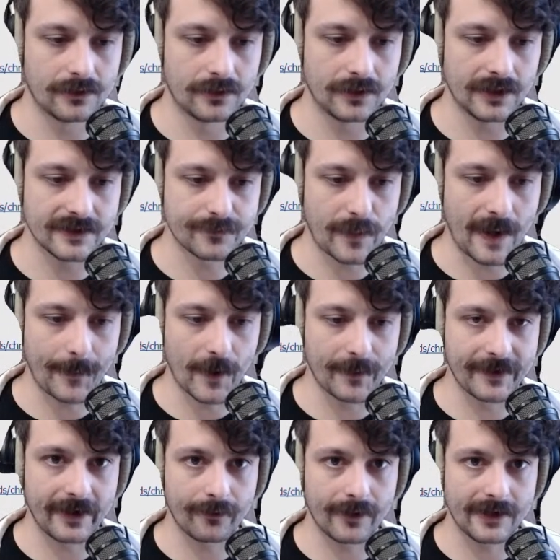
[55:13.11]
Let's pop
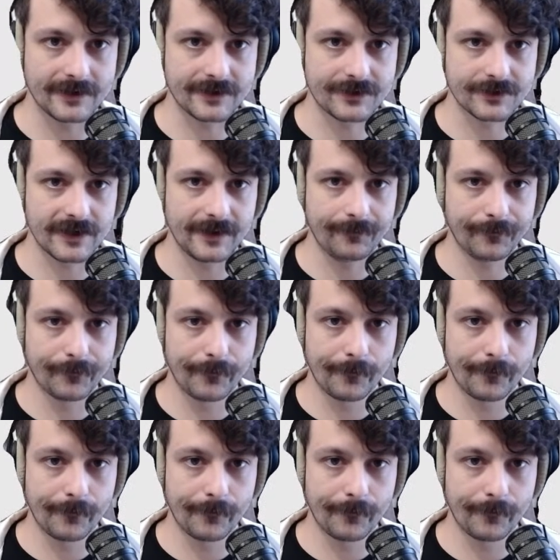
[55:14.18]
open that registry.